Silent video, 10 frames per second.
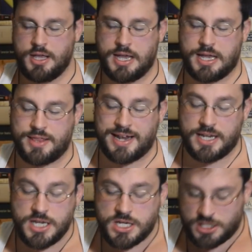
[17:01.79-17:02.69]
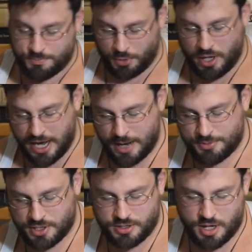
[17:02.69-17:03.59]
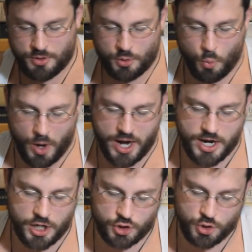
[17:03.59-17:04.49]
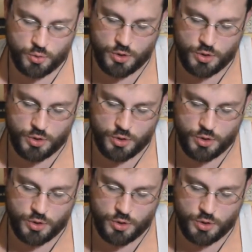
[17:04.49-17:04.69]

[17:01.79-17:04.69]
And that is perhaps another way to